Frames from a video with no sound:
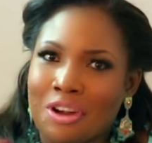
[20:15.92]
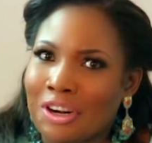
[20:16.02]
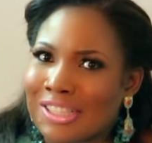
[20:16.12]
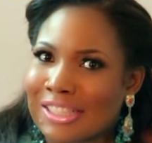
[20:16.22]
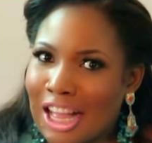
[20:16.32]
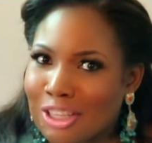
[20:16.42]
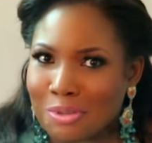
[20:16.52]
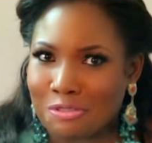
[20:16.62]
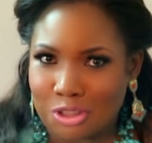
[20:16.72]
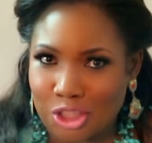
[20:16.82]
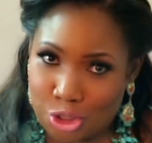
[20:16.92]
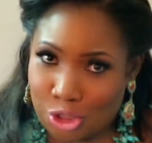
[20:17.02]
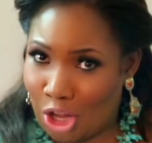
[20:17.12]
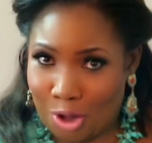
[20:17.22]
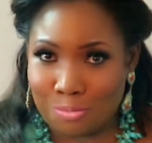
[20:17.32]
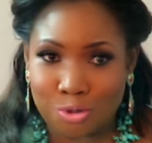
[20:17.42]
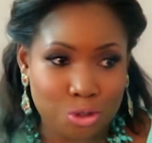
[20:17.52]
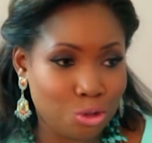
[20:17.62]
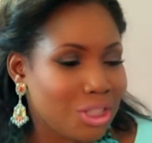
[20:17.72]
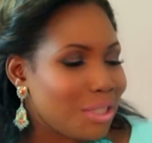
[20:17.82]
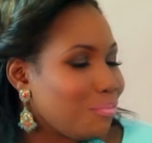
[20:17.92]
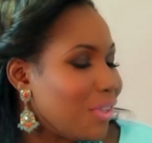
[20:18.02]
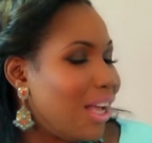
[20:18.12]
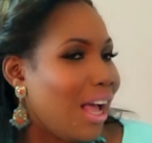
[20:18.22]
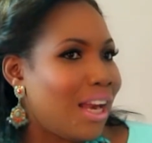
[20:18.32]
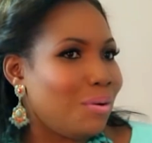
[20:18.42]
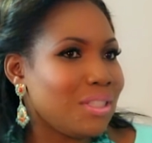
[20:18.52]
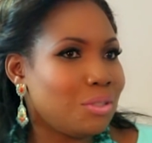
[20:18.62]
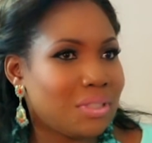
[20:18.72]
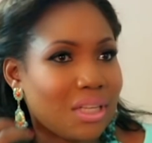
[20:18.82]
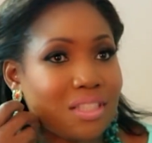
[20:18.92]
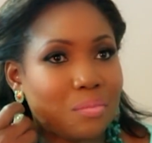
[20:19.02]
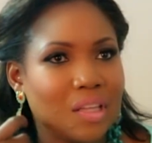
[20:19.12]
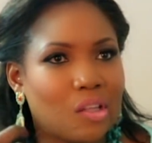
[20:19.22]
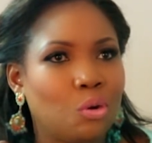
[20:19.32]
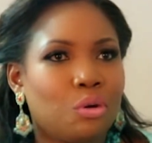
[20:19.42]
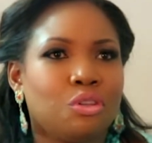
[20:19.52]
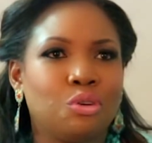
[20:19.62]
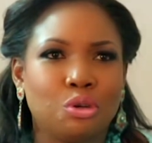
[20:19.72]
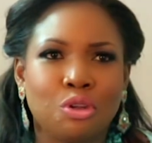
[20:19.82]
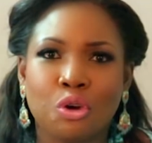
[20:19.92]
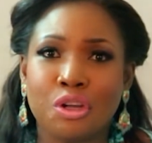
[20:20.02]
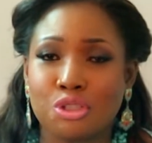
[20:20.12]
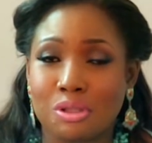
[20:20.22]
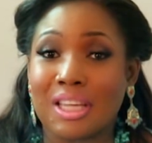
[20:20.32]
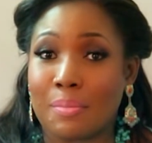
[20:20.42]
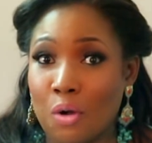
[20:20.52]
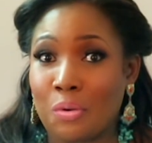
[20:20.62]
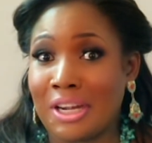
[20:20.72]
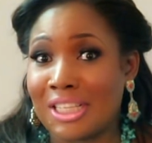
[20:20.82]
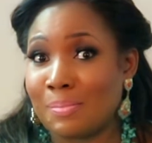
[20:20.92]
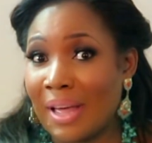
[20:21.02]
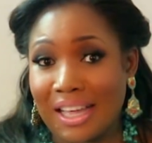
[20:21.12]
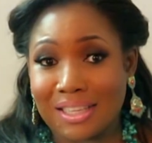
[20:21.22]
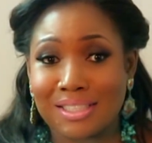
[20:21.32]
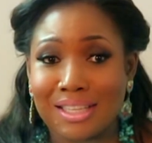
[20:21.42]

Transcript: Veronica styled me for this shoot, and she was saying to me, "Oh, you know, Glory, you should think about wearing Spanx."